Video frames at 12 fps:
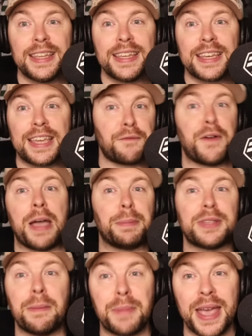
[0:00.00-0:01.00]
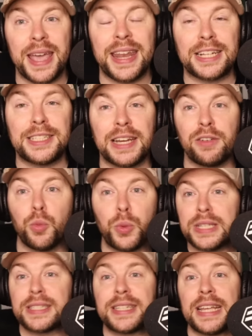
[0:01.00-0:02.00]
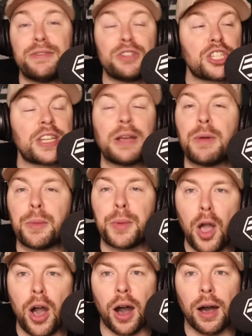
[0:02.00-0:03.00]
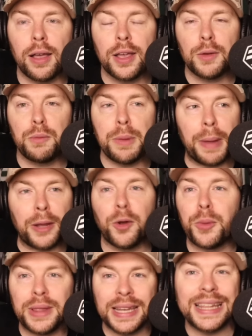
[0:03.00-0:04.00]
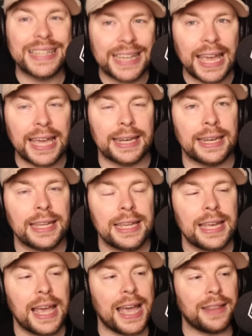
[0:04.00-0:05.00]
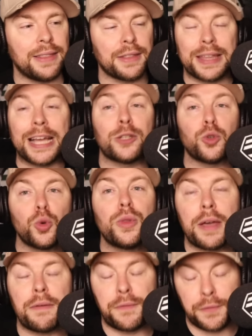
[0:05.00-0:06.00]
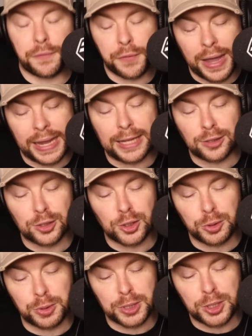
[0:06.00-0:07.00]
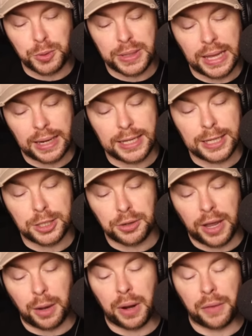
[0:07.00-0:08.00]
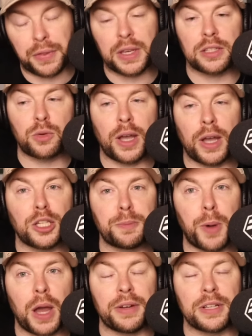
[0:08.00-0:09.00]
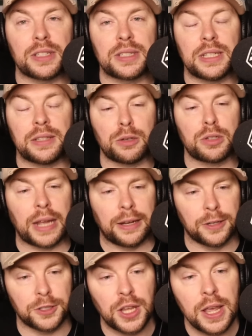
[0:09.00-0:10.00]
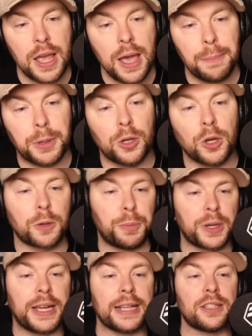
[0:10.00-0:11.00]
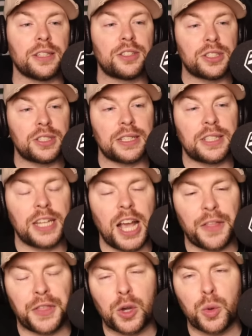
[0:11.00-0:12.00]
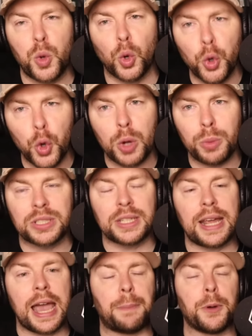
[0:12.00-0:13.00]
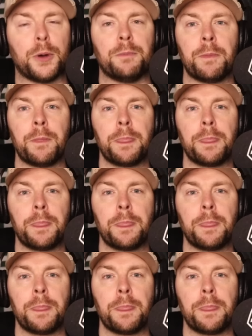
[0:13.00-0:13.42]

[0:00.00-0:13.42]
get five percent better next year and we even just stay where we are, we may not win the league again. And that is all they're fighting to do, is to win that league title. And I think it's quite inspiring to see those standards. But look, Paqueta to City, I think we all knew it was going to happen.